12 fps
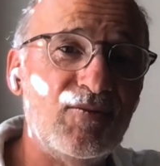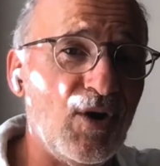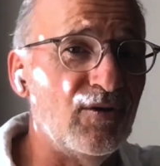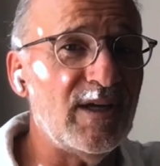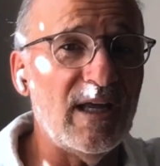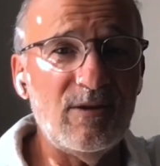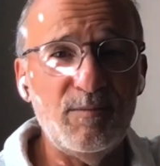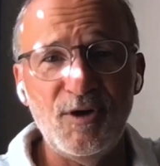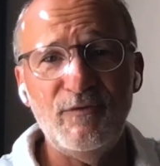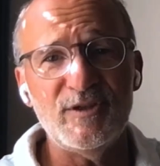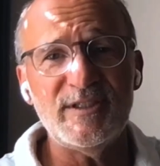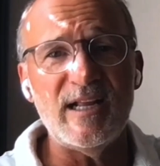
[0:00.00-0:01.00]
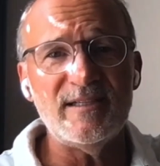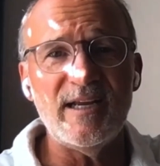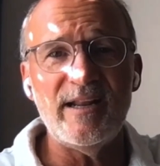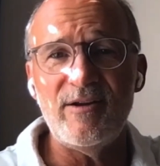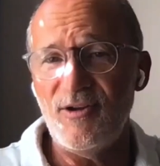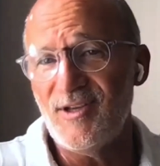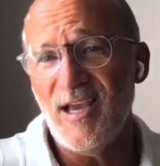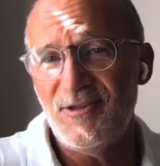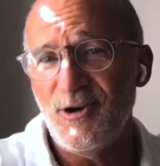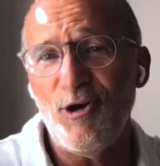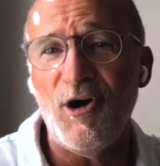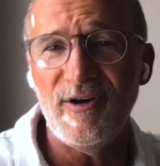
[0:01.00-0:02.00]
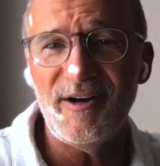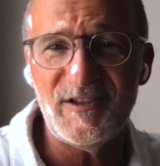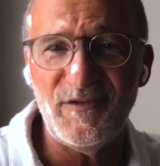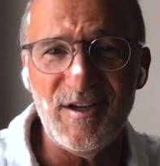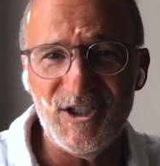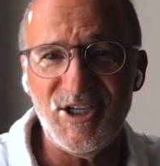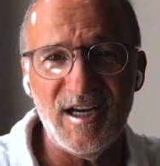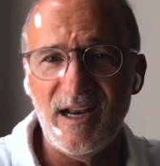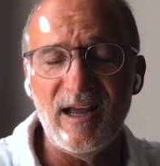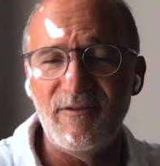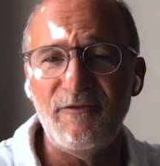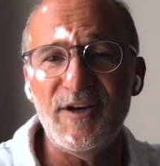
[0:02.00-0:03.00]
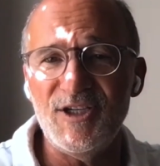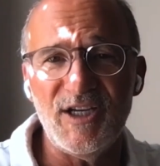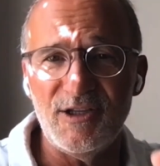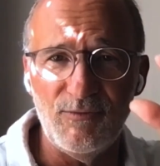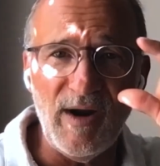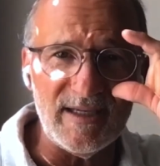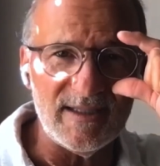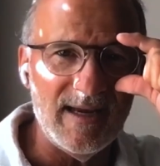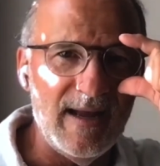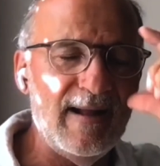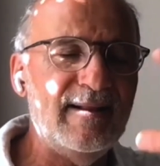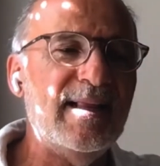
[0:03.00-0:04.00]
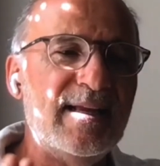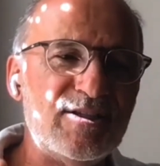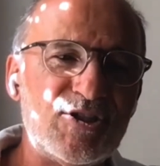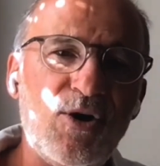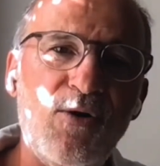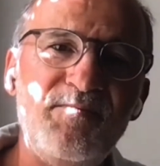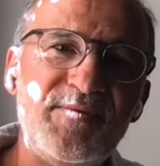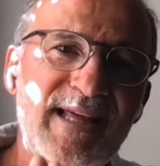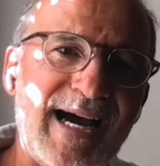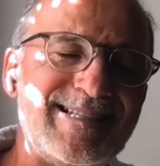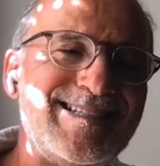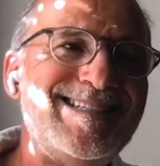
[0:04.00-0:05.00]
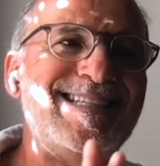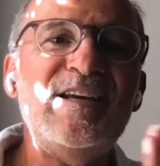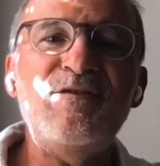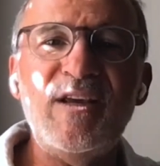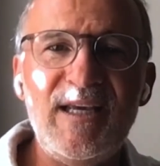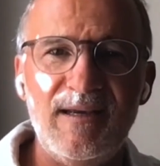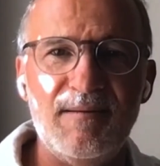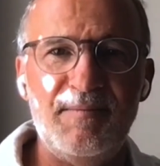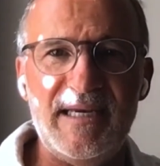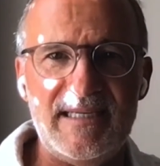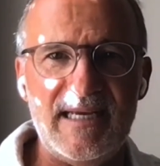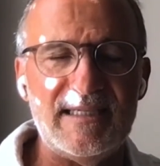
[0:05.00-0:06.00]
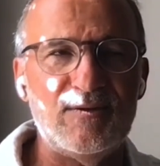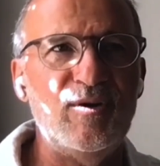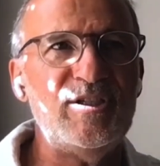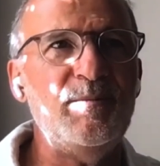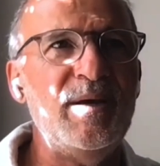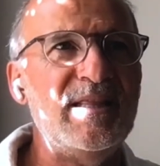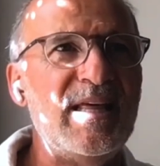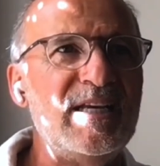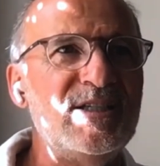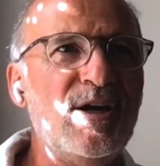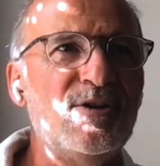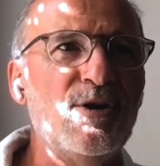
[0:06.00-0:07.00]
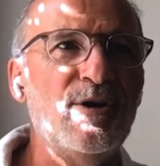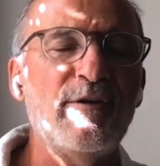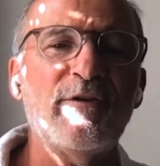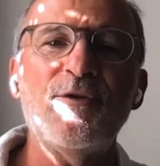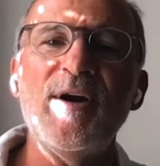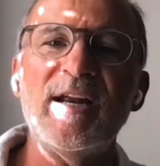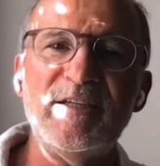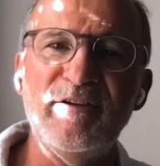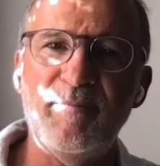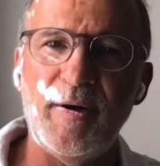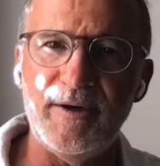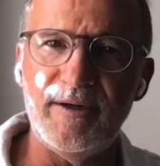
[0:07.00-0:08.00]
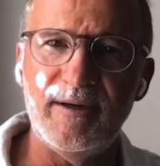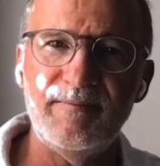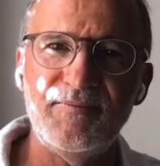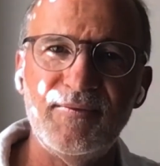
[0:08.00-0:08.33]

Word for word: don't get the beautiful sunset and not get the car that is finishing, finishing the race. So that's TV business, which means there is not a lot of creative part.